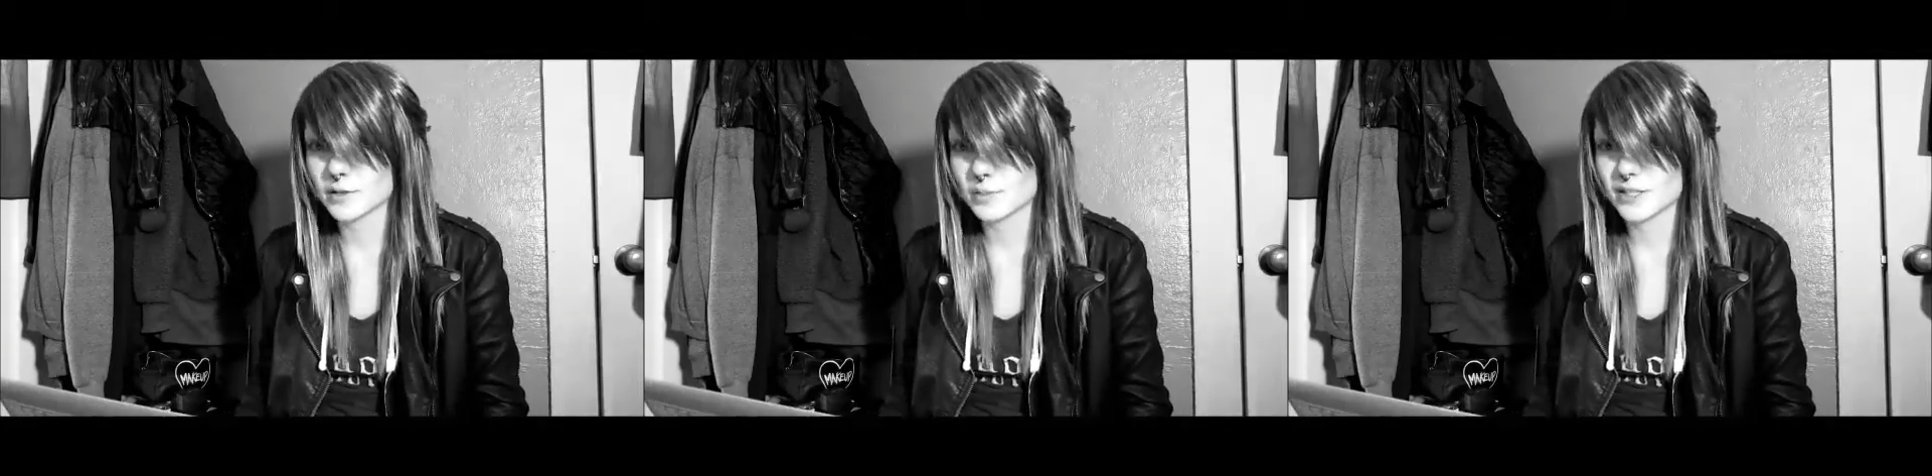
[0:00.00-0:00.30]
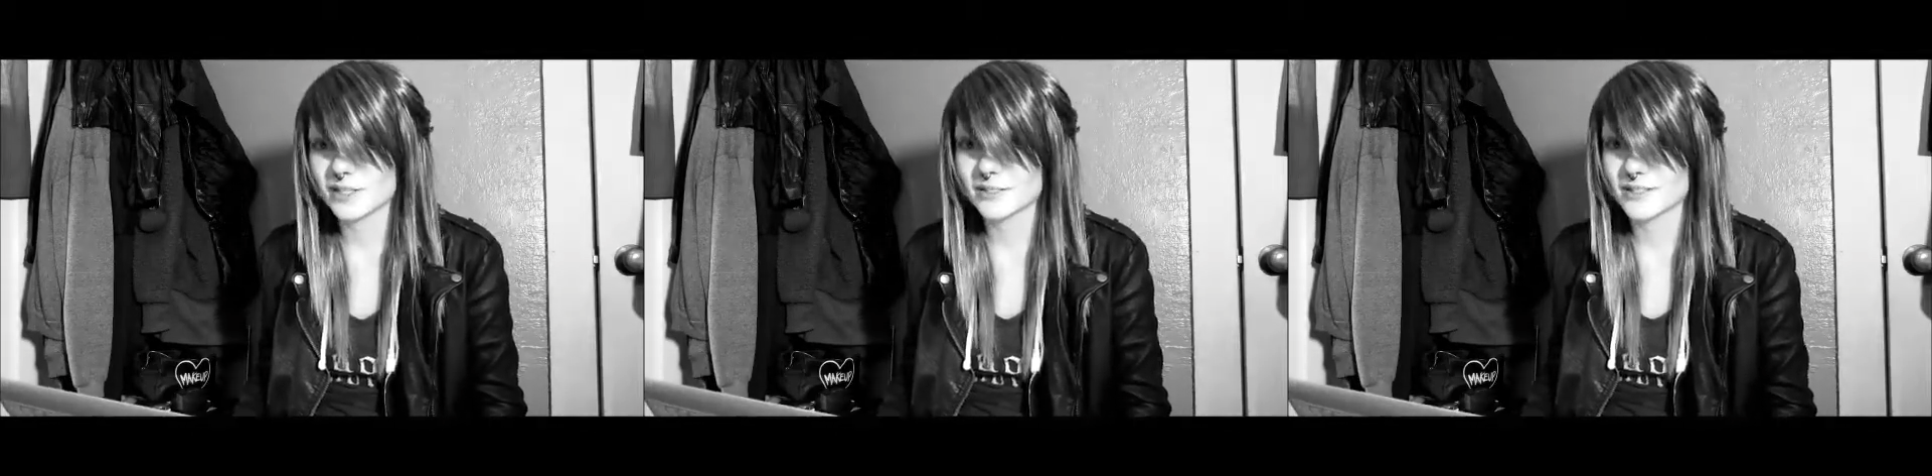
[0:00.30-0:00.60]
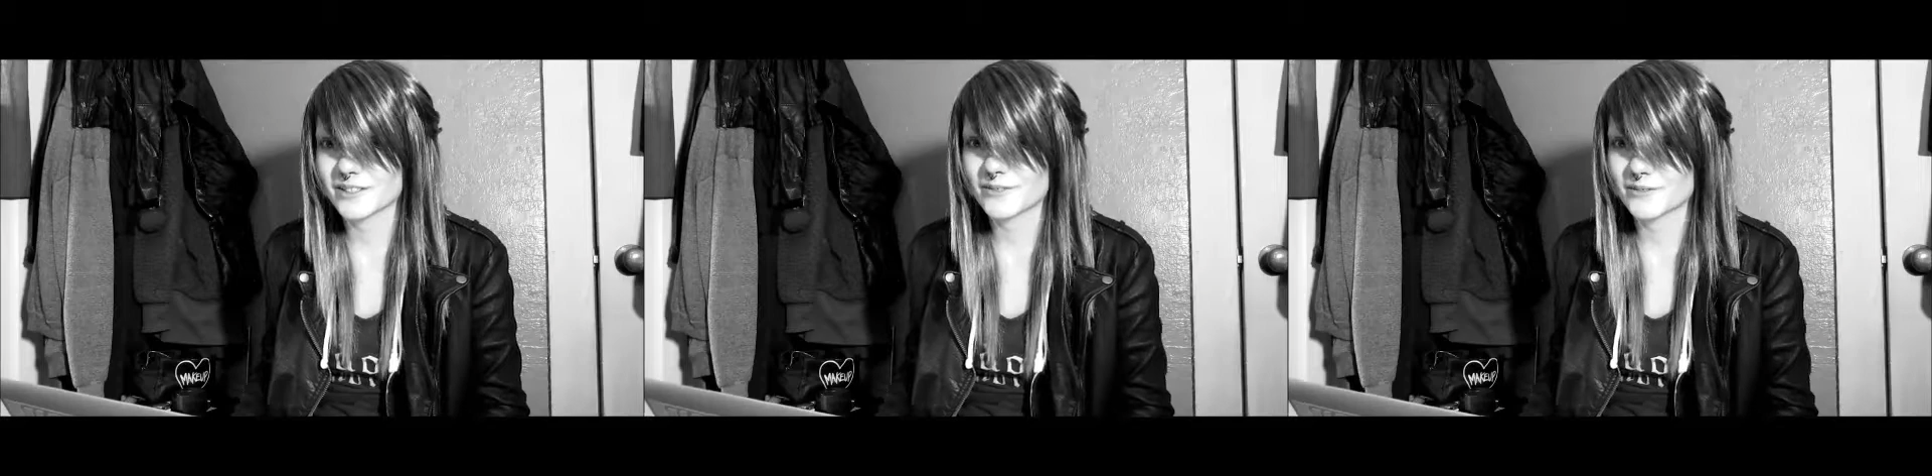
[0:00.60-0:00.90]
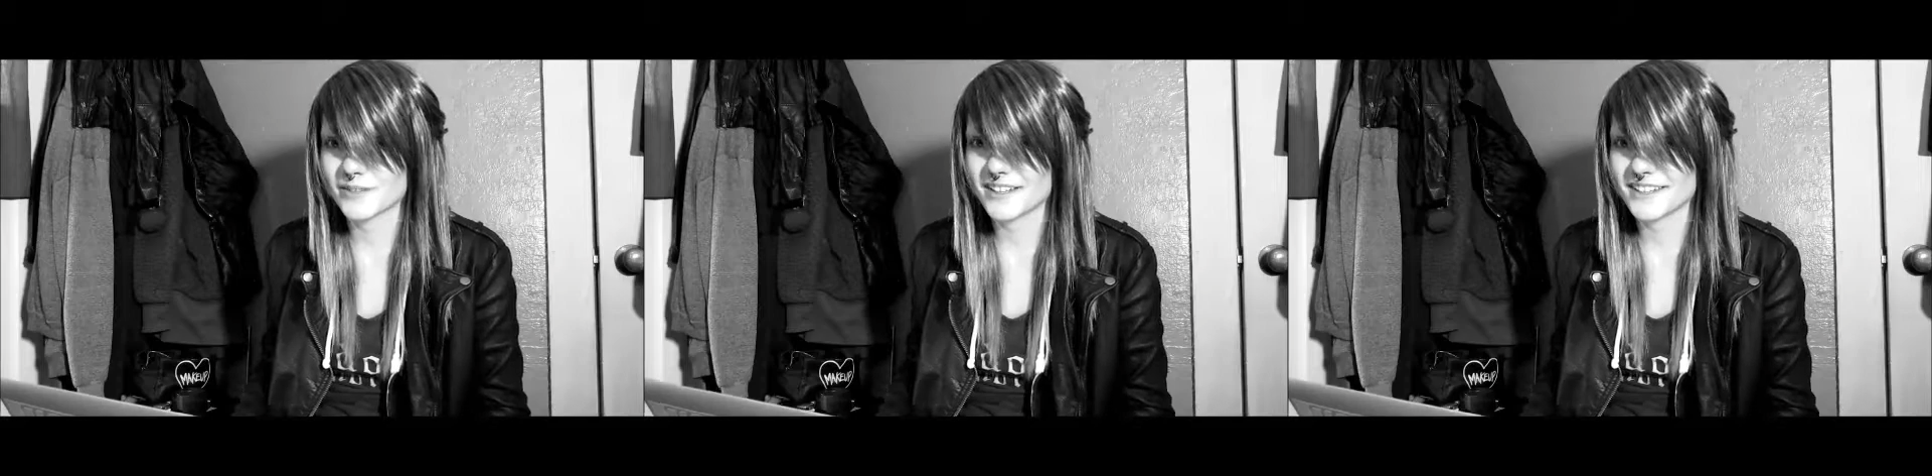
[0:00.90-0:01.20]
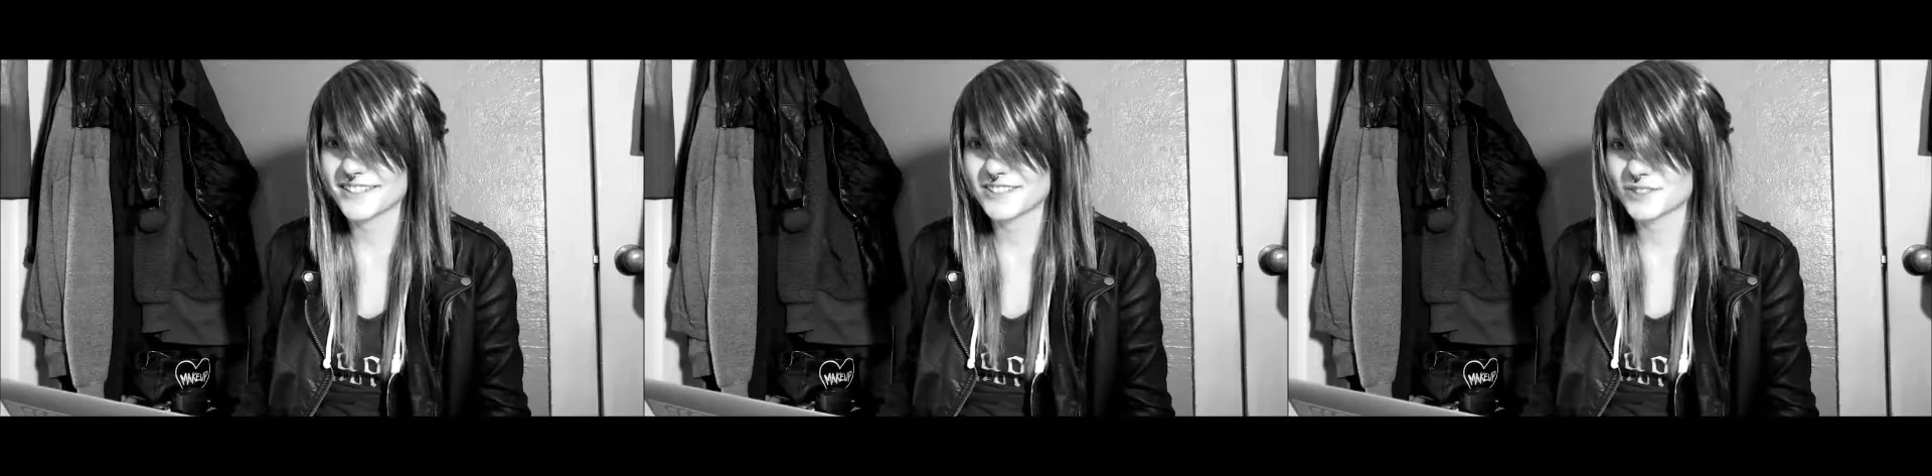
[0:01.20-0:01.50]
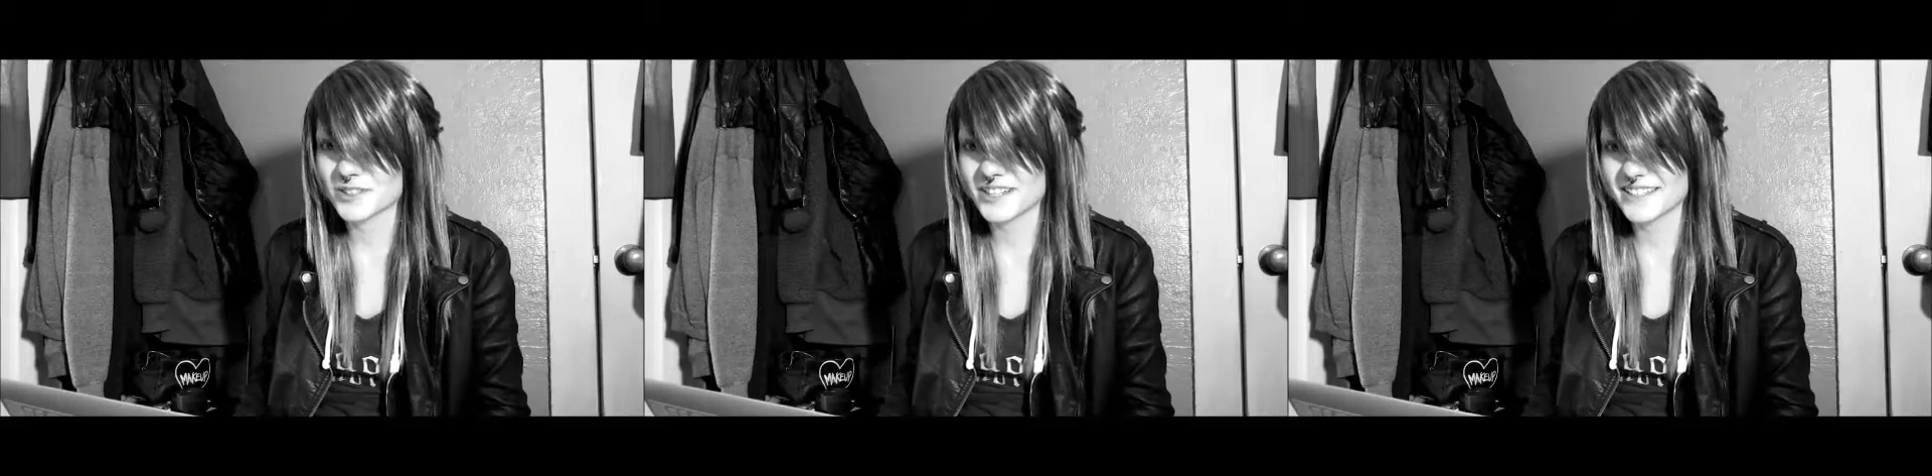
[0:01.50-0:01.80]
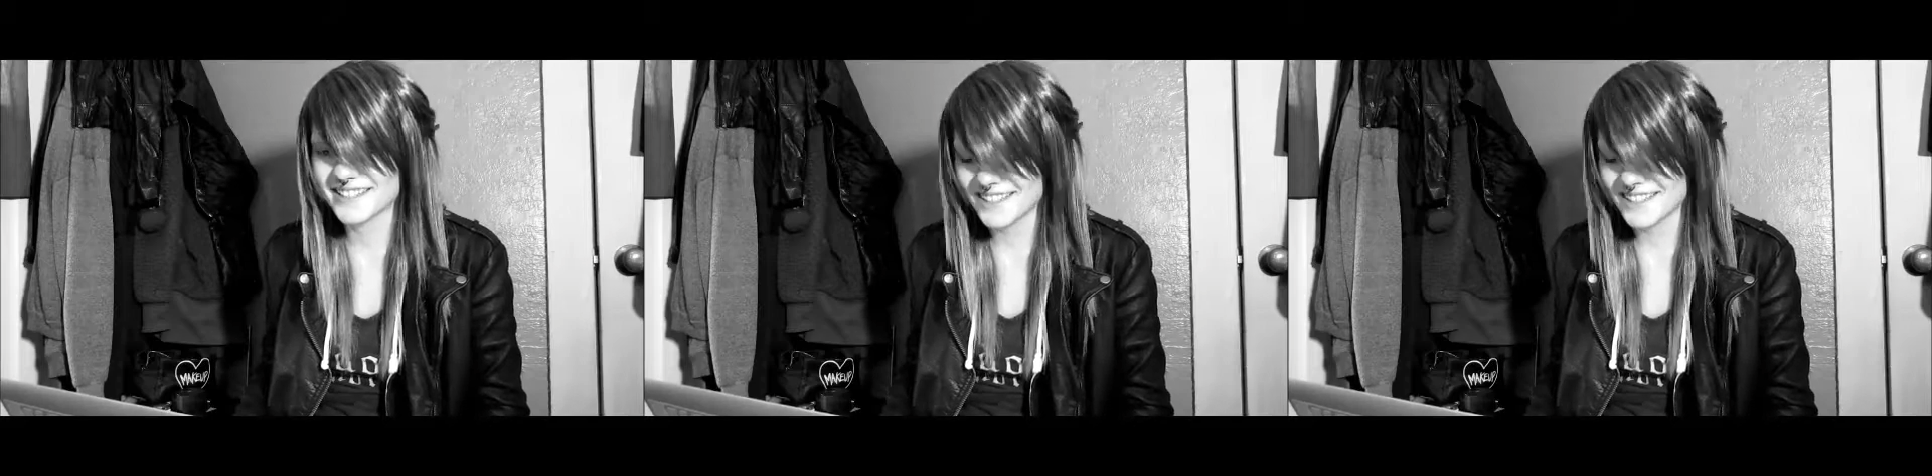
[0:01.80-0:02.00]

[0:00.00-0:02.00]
bit if I don't cry.